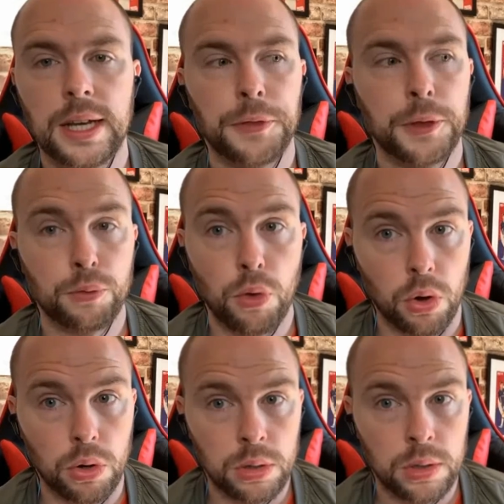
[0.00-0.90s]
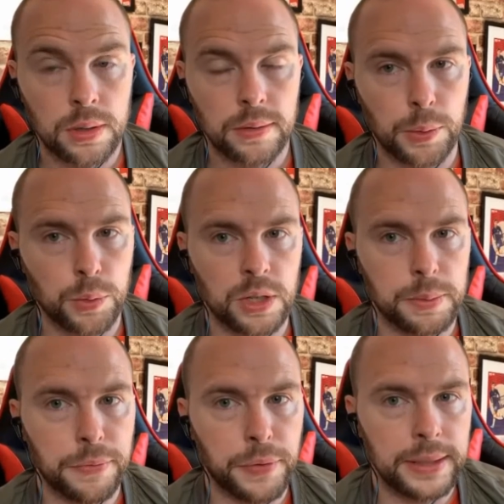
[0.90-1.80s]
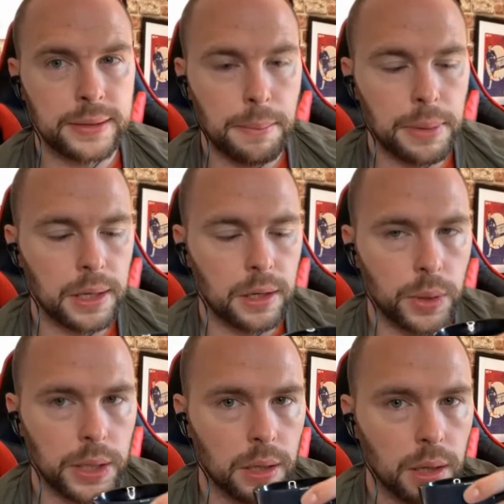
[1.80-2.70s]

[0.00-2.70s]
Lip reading: nothing wrong, they wouldn't have been fined 10 million quid.